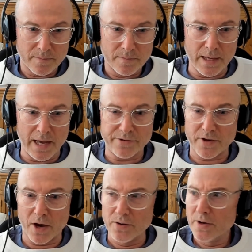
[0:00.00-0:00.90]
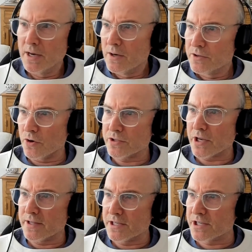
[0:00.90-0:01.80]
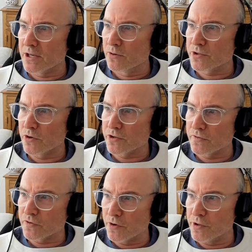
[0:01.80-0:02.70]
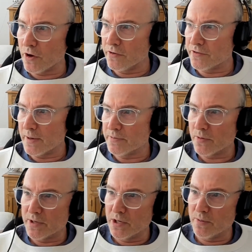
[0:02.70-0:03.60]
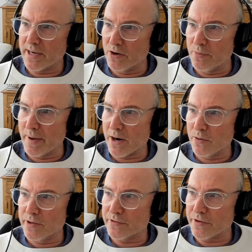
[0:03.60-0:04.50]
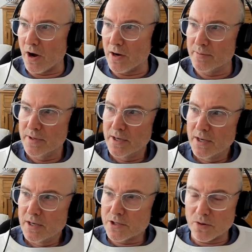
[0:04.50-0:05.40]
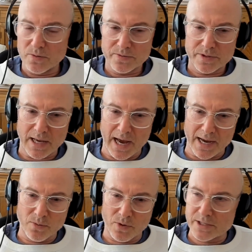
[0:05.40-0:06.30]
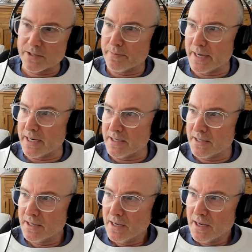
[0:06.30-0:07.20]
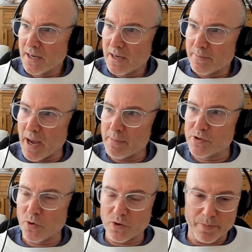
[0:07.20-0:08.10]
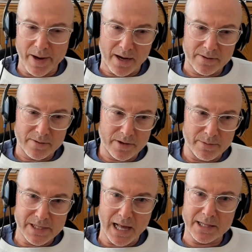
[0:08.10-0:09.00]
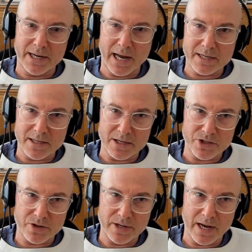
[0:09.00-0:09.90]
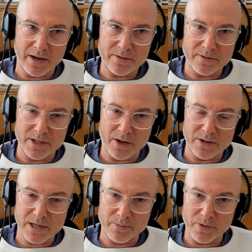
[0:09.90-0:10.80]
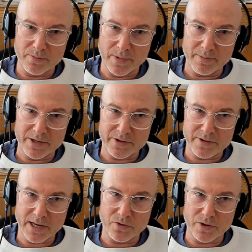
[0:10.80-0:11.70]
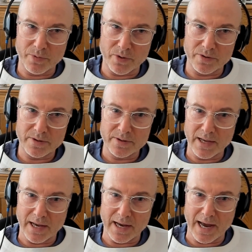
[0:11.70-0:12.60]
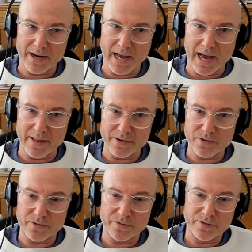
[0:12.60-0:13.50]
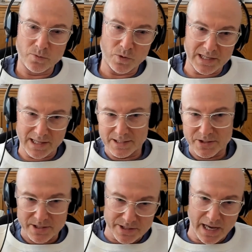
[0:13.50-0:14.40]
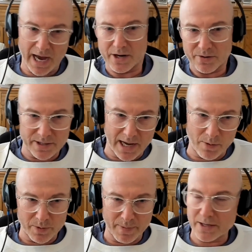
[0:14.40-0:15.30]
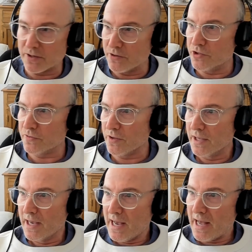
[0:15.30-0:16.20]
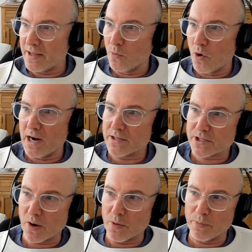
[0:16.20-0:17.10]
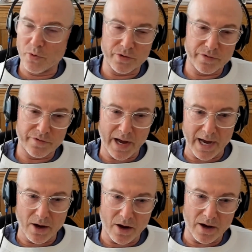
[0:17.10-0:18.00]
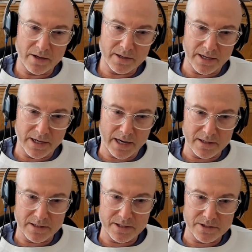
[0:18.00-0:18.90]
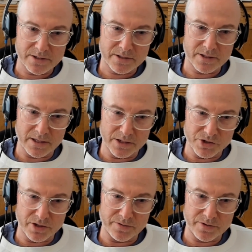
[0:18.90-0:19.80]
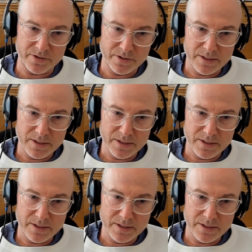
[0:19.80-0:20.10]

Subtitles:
Yeah, so So this single source of truth concept. So we hear about it all the time. So what does it mean? Maybe talk about the medallion architecture and how, at some point, maybe as a secondary point, how that sort of we cleanse the data and how we make it useful, and then why it's so important for AI and analytics initiatives.